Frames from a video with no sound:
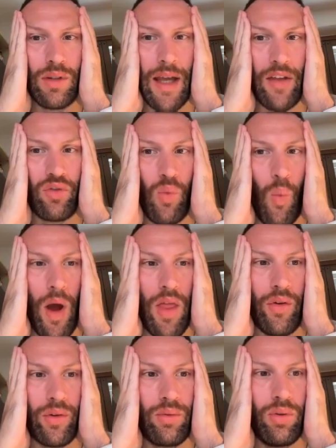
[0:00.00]
test
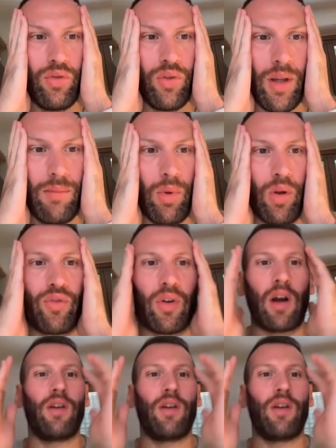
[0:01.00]
whether two symbols are